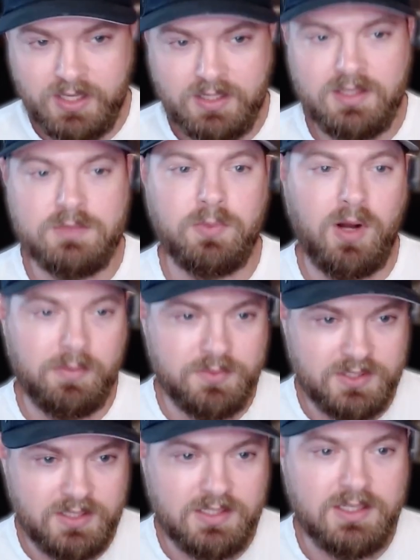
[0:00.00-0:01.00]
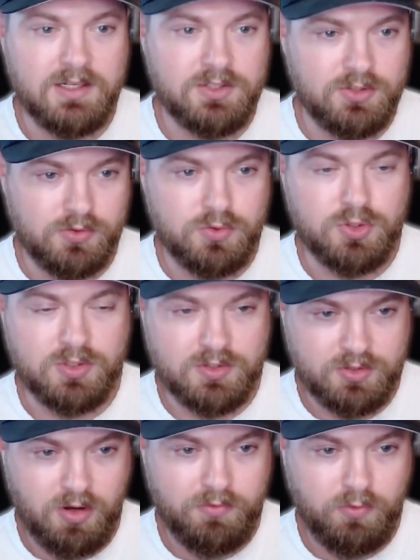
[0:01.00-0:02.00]
into these problems and they need a solution to
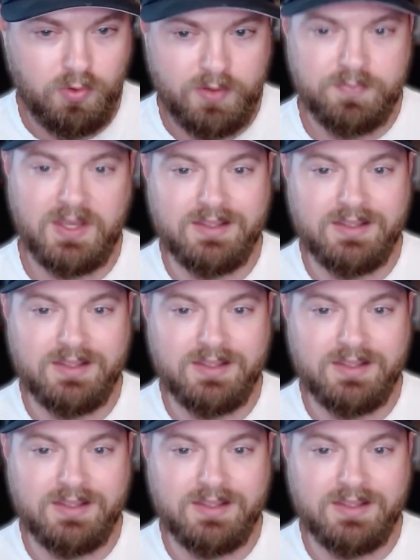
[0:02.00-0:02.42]
solve for it.